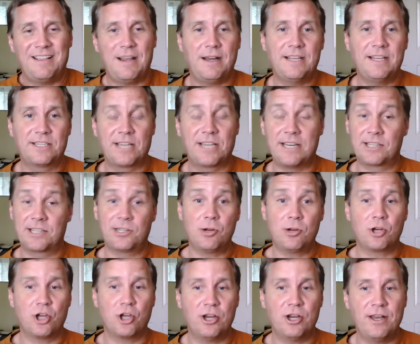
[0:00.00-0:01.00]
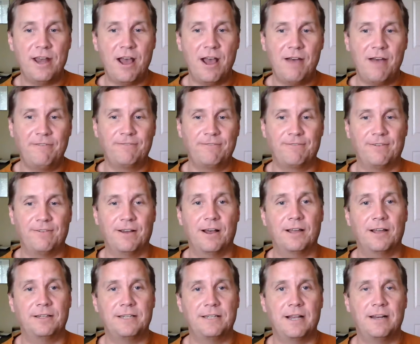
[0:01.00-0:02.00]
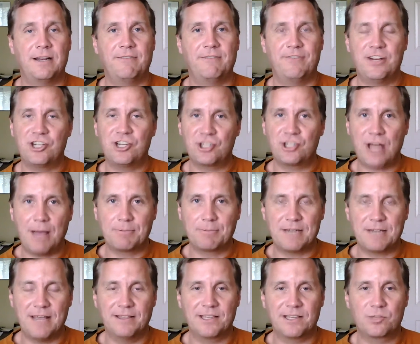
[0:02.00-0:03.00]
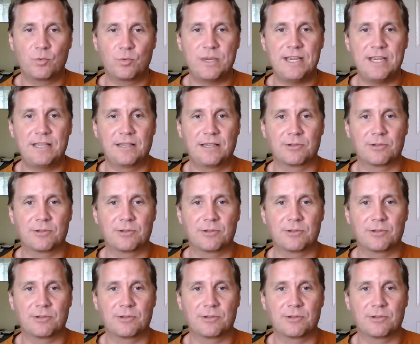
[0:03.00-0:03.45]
He's still good enough. He finished top 10 this week.